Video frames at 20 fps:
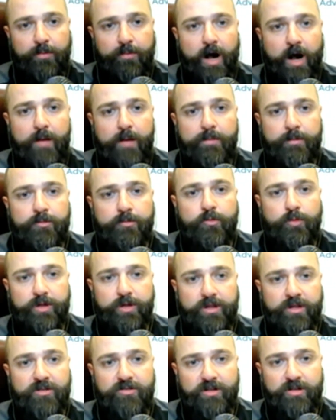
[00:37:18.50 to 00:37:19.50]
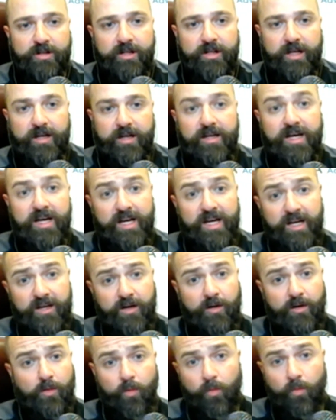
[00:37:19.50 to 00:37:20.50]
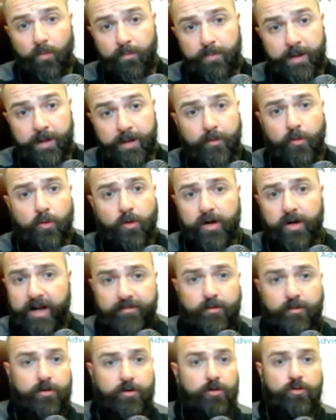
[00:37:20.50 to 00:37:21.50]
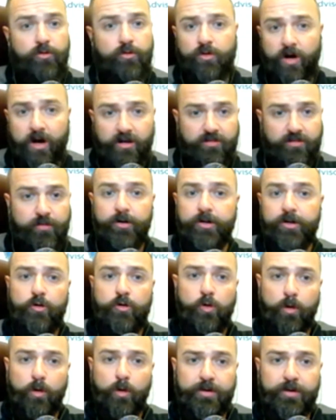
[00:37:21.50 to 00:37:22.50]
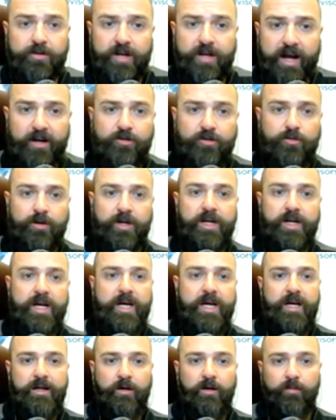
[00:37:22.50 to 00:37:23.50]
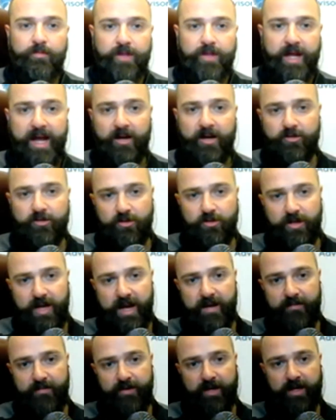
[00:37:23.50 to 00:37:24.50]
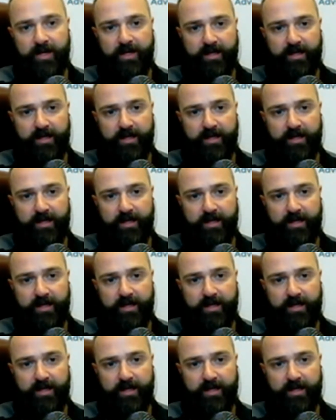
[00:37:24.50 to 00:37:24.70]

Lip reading: problems with this in that, you know, people are going to have to reduce costs. If you look at the corporate tax rate, you know, they actually have